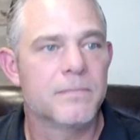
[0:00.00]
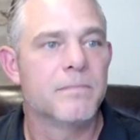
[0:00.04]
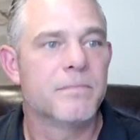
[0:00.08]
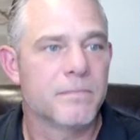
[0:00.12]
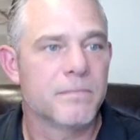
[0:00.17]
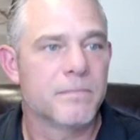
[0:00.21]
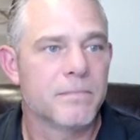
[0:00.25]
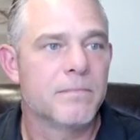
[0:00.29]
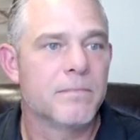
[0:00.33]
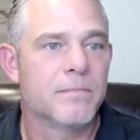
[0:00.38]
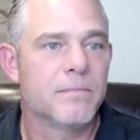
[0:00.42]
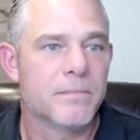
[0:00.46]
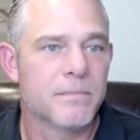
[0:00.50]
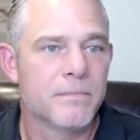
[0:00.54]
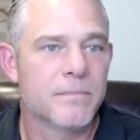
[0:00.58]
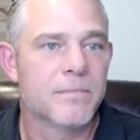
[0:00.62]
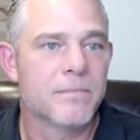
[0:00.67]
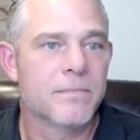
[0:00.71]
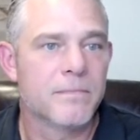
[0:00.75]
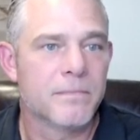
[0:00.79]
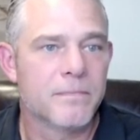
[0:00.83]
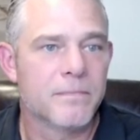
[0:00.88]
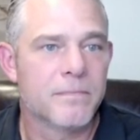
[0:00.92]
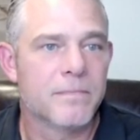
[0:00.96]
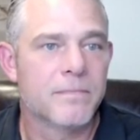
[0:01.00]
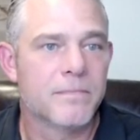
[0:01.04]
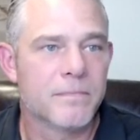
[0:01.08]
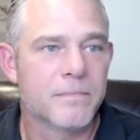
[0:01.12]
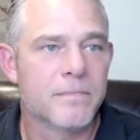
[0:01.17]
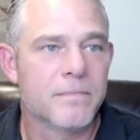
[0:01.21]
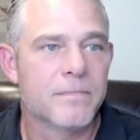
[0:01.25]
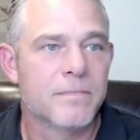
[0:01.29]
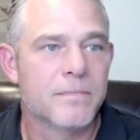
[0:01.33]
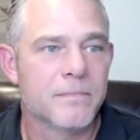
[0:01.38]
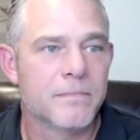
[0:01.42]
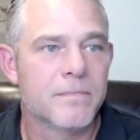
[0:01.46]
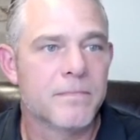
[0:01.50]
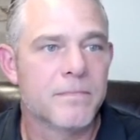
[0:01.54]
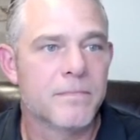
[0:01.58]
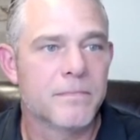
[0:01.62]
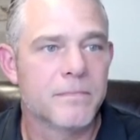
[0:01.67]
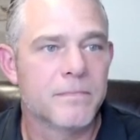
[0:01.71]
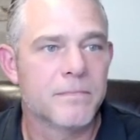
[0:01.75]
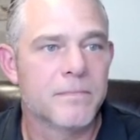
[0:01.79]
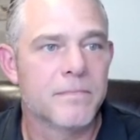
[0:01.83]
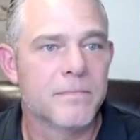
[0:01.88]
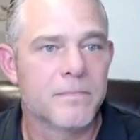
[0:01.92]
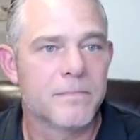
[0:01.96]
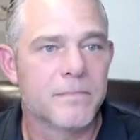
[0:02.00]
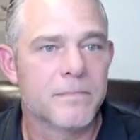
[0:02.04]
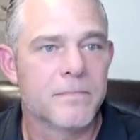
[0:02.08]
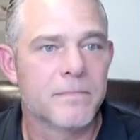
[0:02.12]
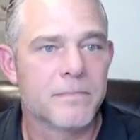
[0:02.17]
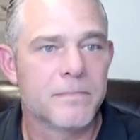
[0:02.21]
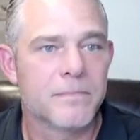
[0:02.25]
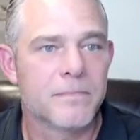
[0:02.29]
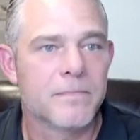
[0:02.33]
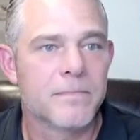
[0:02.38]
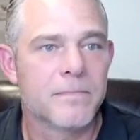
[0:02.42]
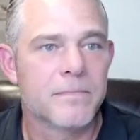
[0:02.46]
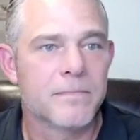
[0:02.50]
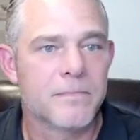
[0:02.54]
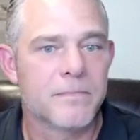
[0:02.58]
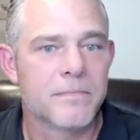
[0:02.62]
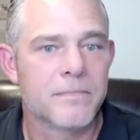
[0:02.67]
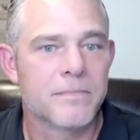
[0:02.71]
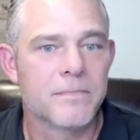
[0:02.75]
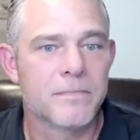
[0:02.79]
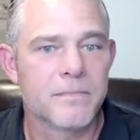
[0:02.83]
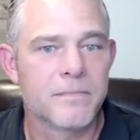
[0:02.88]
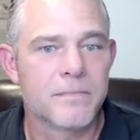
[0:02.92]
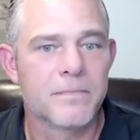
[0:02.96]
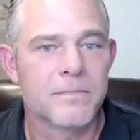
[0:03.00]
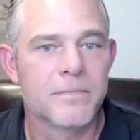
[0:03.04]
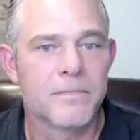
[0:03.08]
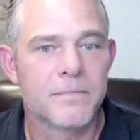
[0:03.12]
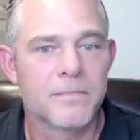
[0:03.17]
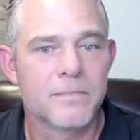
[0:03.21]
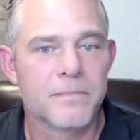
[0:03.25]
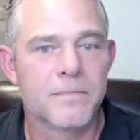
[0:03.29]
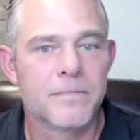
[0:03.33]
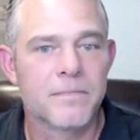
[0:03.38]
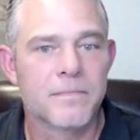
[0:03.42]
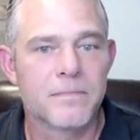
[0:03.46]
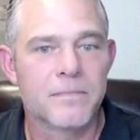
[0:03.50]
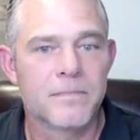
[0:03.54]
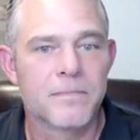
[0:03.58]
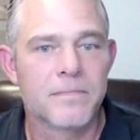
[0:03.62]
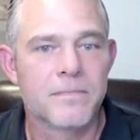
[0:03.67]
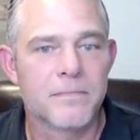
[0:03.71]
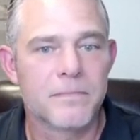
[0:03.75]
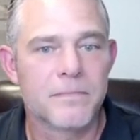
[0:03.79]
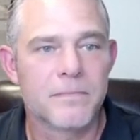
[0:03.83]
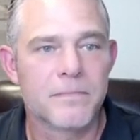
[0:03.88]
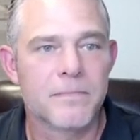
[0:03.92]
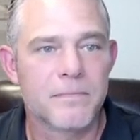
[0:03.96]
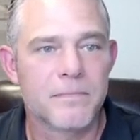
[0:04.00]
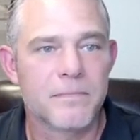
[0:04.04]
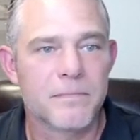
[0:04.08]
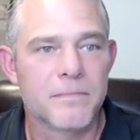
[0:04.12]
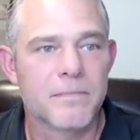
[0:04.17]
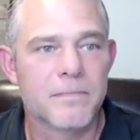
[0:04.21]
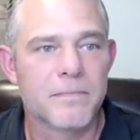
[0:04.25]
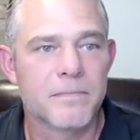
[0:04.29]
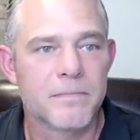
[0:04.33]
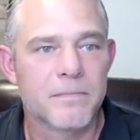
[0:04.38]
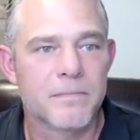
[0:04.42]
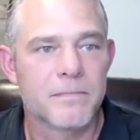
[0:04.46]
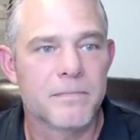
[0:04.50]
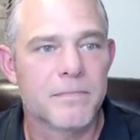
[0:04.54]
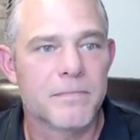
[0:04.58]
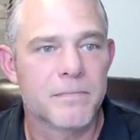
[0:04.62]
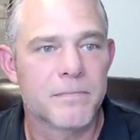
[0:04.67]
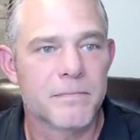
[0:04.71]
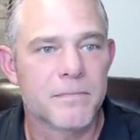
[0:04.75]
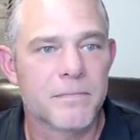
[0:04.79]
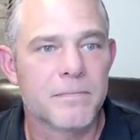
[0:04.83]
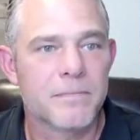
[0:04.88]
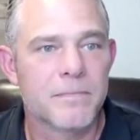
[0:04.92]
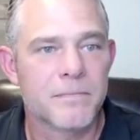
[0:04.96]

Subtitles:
(silent)